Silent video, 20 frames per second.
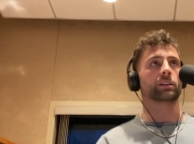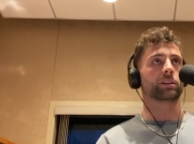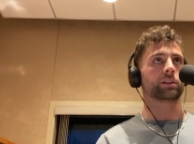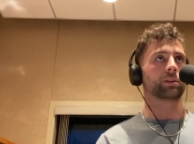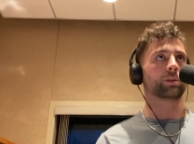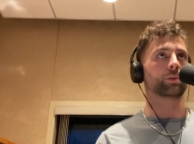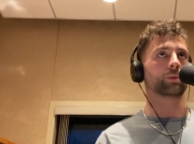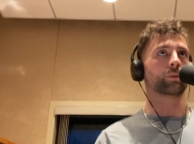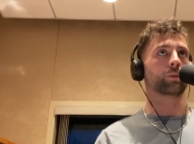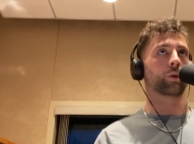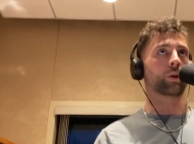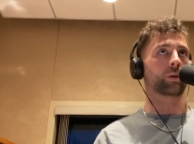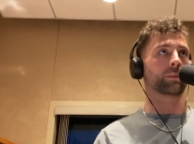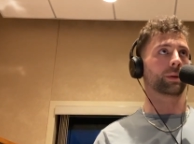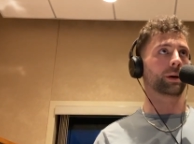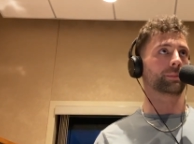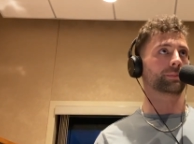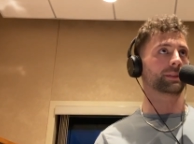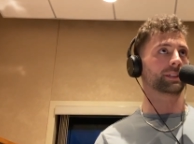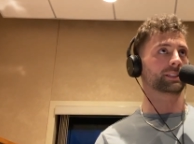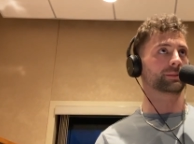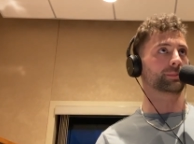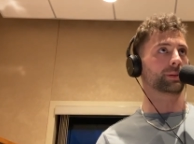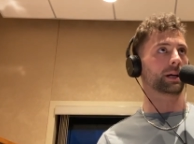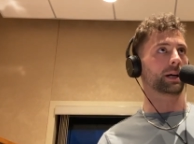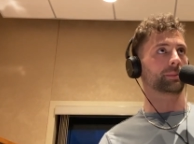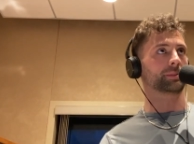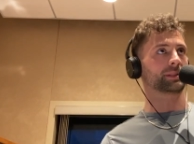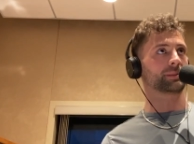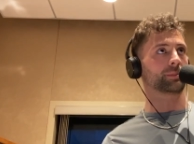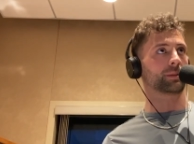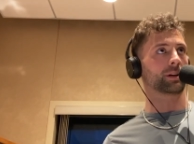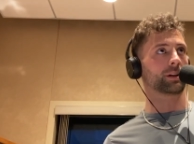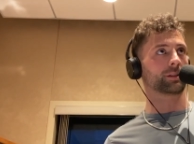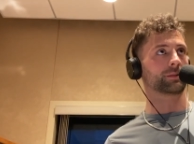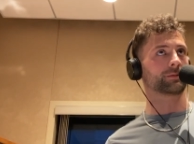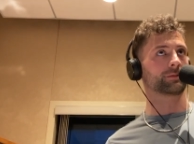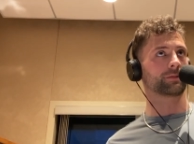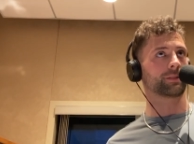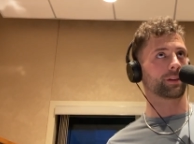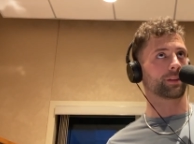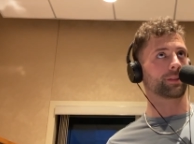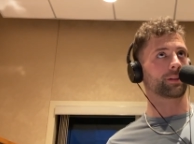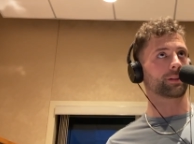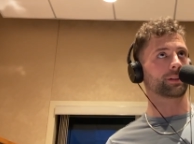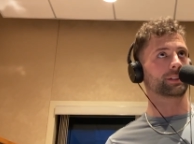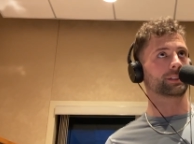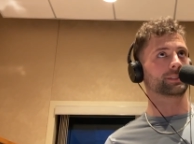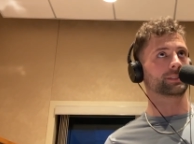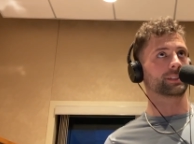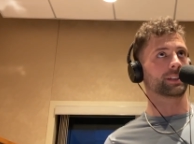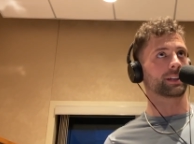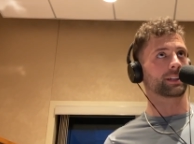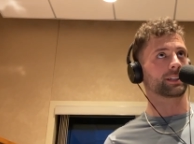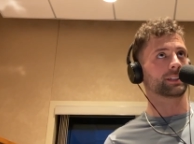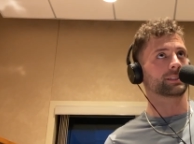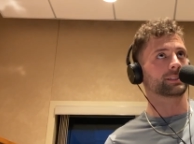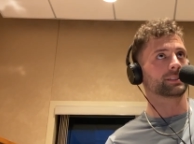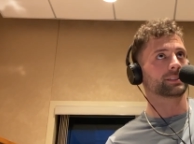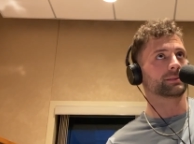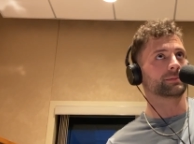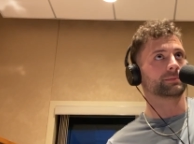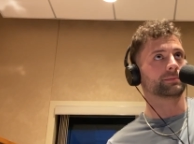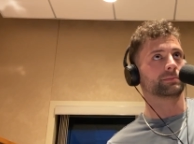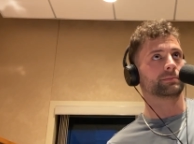You warm up this Pop Smart for 30 seconds.